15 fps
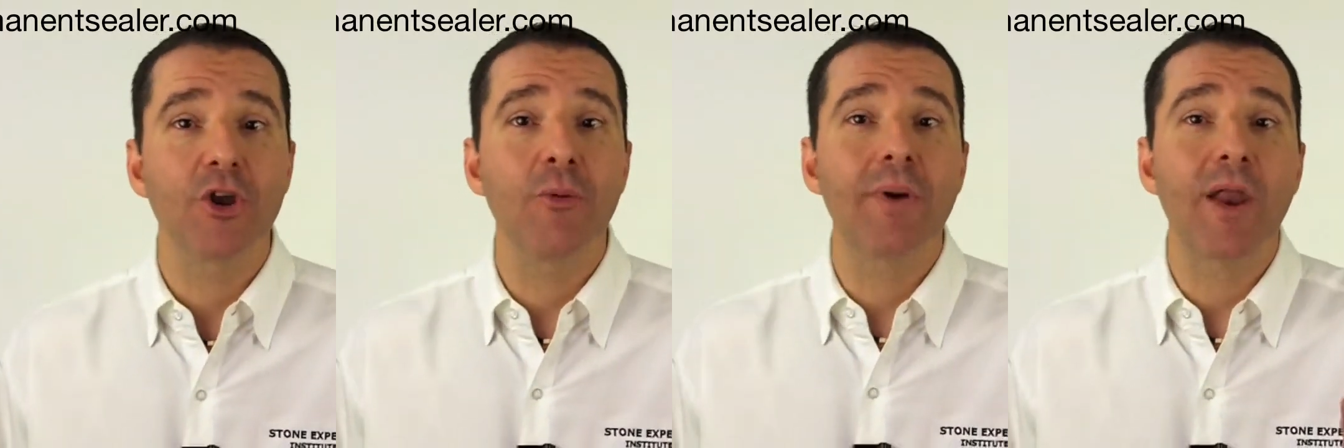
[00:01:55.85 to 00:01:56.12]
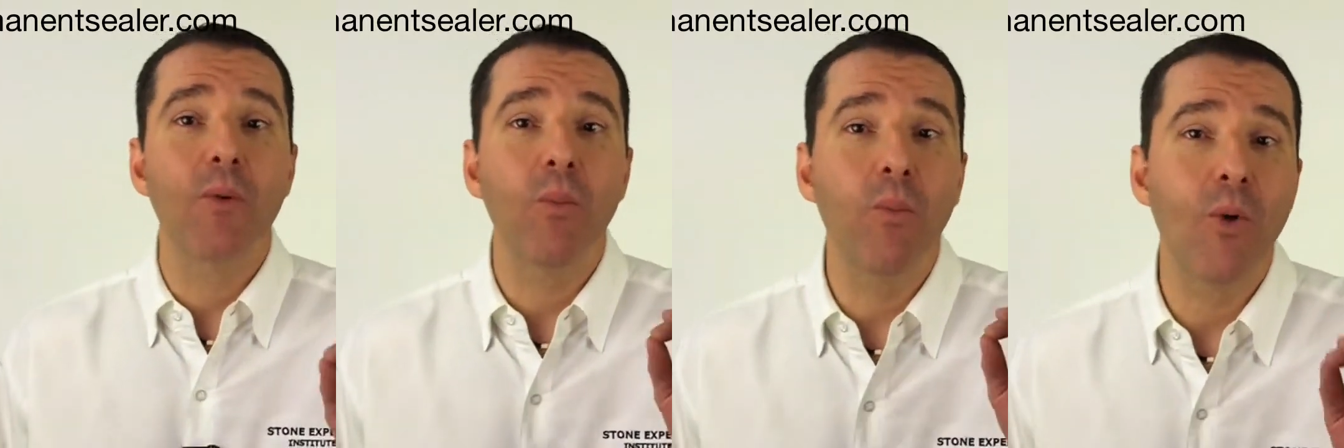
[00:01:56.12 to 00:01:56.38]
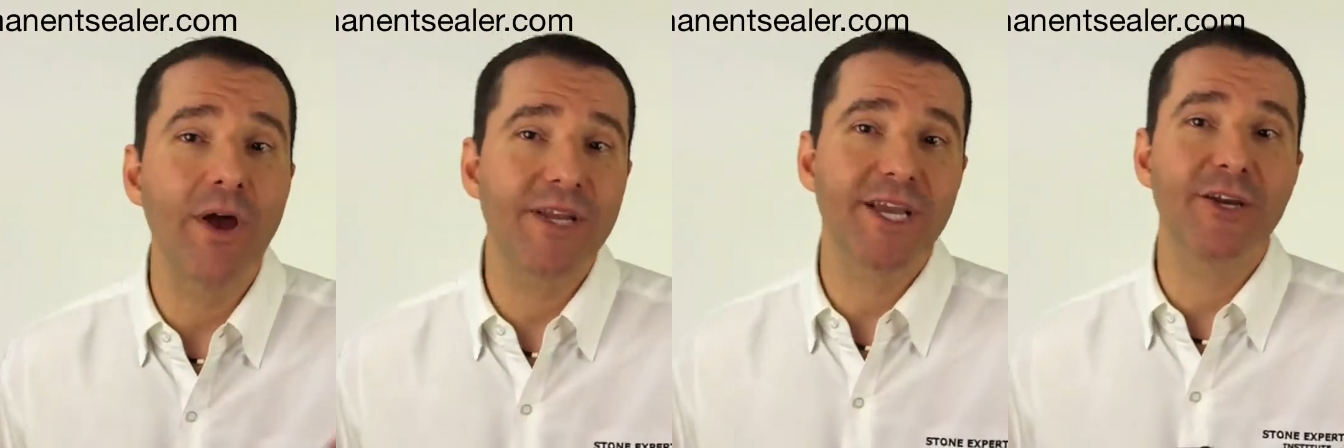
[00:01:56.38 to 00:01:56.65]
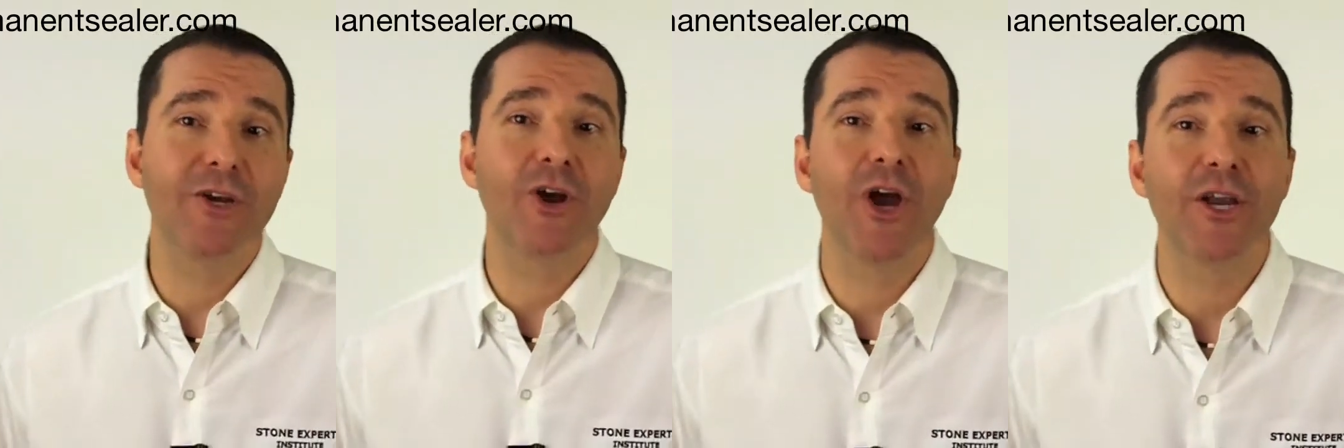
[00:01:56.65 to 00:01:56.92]
No matter what
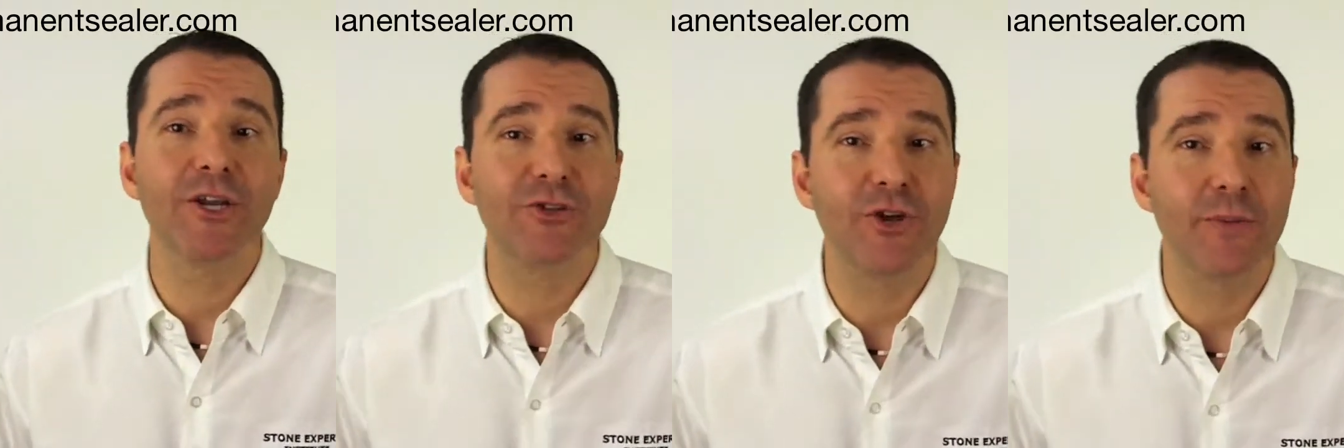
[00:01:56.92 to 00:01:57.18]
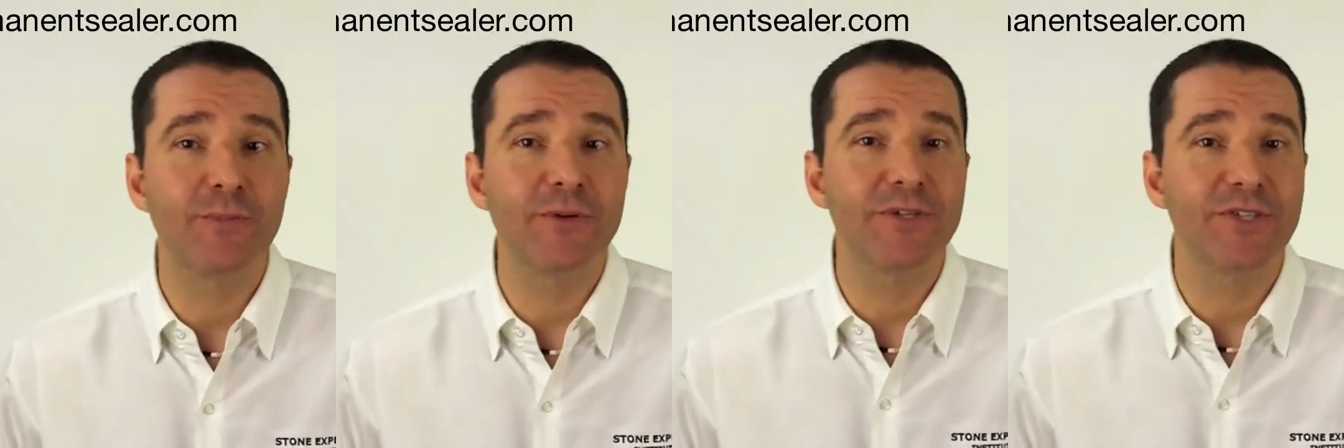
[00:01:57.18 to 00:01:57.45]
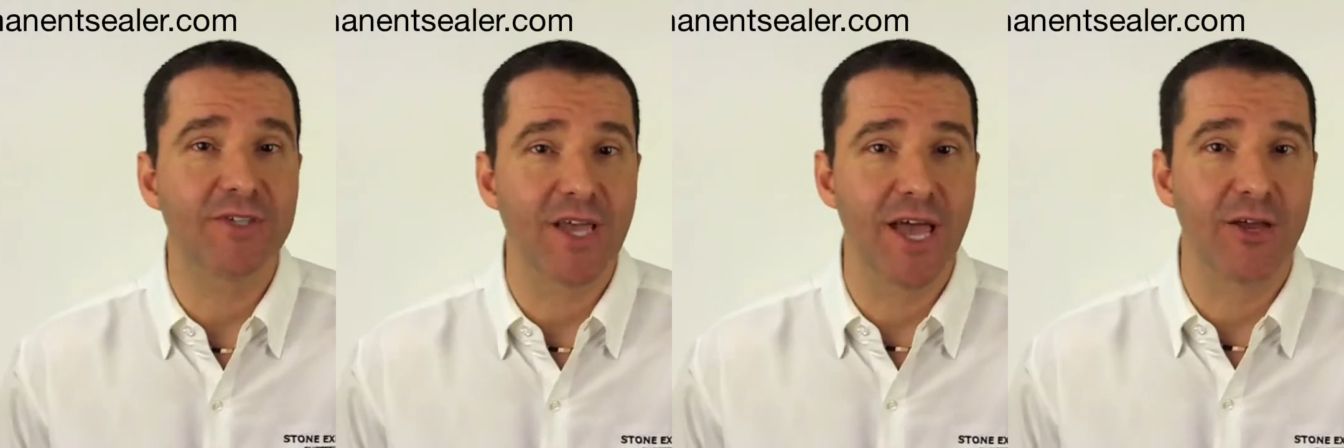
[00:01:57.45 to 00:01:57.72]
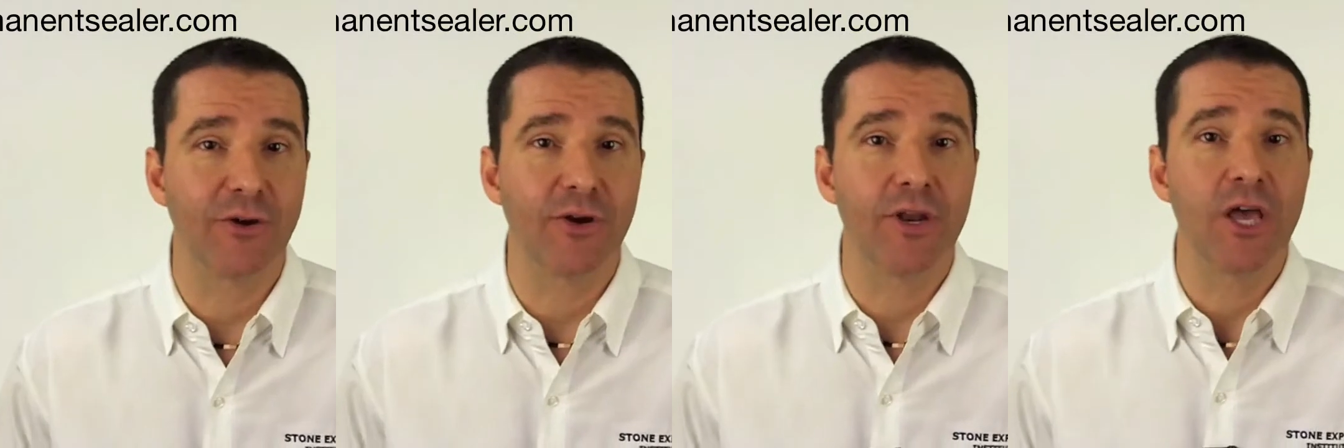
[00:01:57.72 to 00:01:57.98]
kind of countertop you
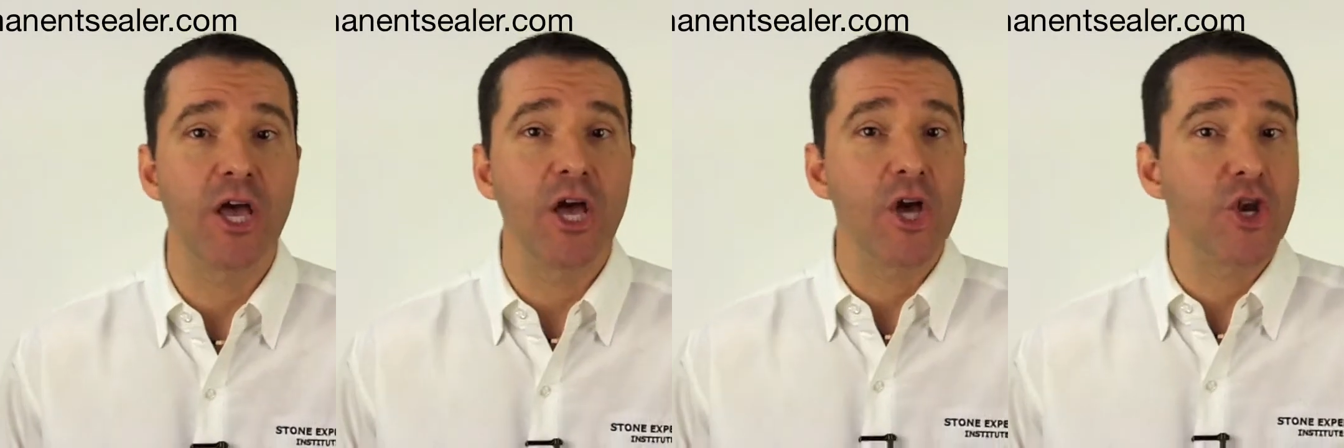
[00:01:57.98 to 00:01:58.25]
decide on,